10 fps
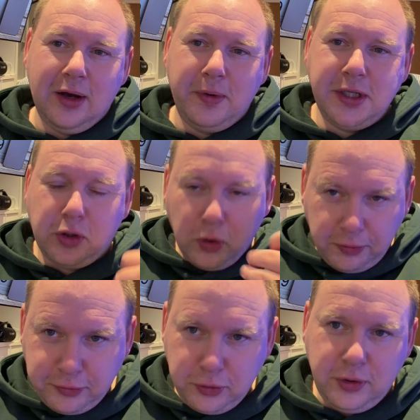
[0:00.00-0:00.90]
when you go
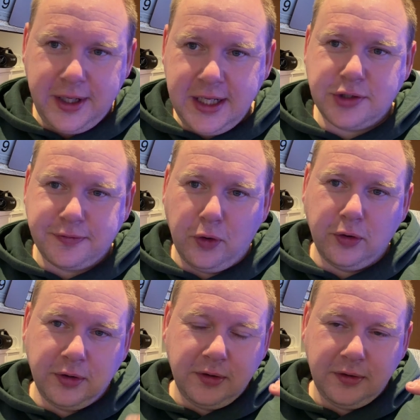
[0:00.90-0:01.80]
through each
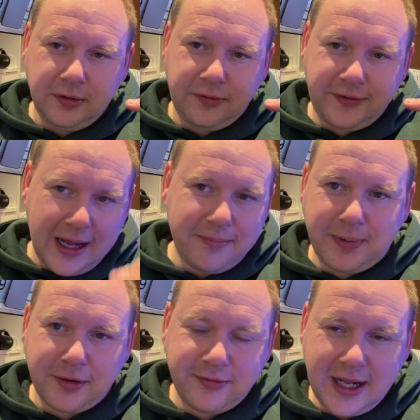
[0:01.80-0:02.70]
phone step
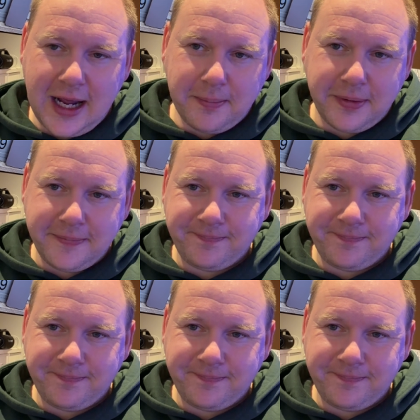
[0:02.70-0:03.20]
per step,